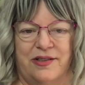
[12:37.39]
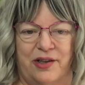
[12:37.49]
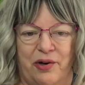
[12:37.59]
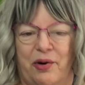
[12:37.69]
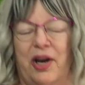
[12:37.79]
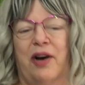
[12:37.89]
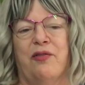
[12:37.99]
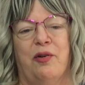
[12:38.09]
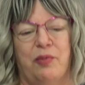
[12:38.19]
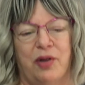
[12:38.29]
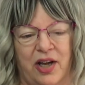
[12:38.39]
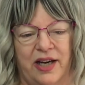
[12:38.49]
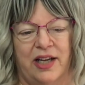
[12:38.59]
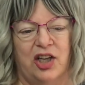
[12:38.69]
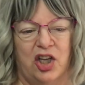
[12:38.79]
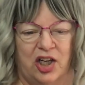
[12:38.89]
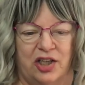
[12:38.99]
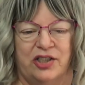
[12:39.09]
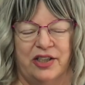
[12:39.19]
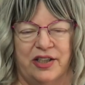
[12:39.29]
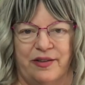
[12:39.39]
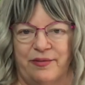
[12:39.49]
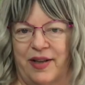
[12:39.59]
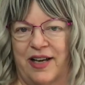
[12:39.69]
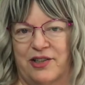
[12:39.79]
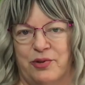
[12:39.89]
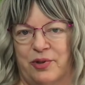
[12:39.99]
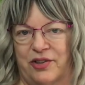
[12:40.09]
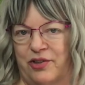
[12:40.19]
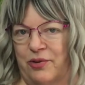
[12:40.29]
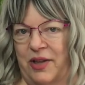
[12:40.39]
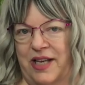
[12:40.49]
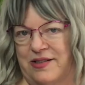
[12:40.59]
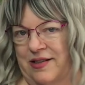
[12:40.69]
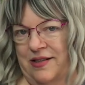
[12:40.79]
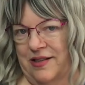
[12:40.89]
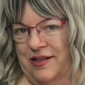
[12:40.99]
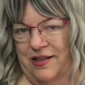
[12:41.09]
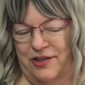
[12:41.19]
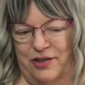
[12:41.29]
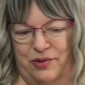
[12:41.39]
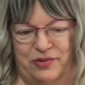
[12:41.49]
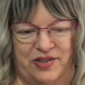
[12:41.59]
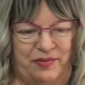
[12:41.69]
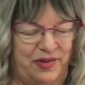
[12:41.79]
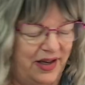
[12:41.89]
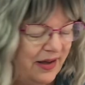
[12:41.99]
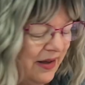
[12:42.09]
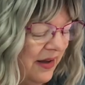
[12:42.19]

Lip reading: you know, careful plodding along to actual too lazy to do something